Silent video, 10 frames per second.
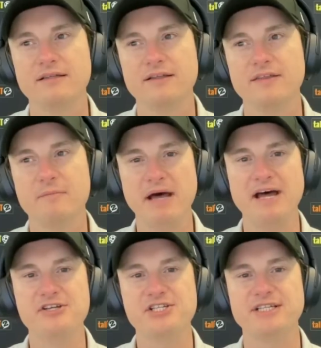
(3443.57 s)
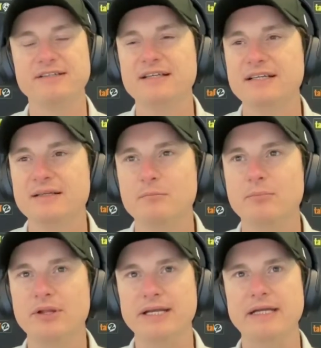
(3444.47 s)
the badge and
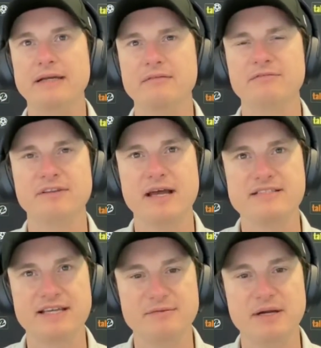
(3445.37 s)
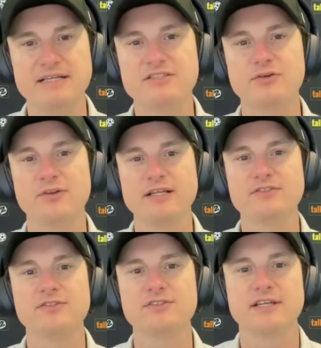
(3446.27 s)
bleeding for their teammates and all that
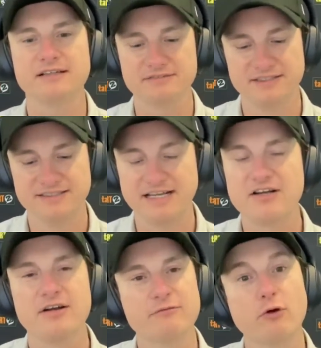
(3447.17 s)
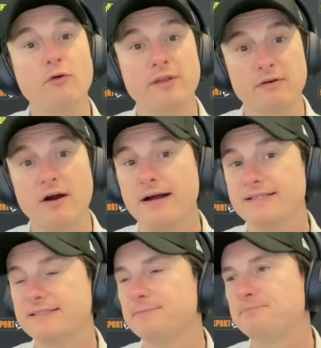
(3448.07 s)
sort of stuff, they kind of rolled their
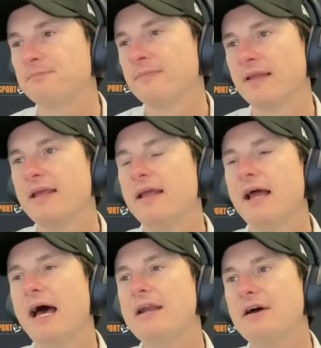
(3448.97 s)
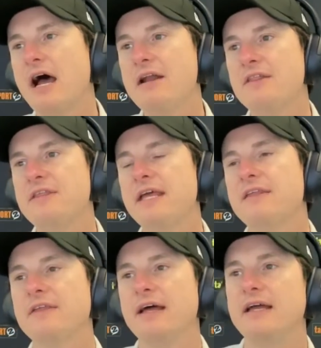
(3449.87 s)
eyes. And I think
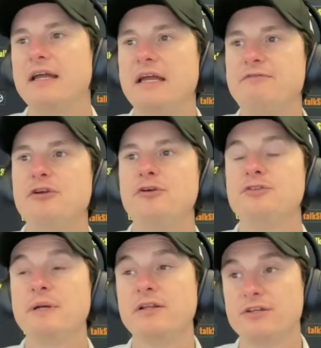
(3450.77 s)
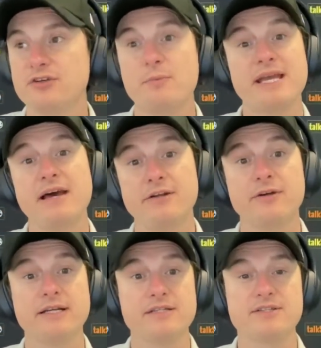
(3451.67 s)
that if you spend a lot of time with county
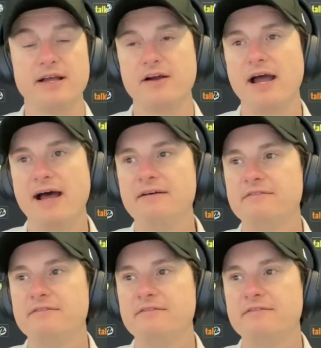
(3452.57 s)
cricketers like I have,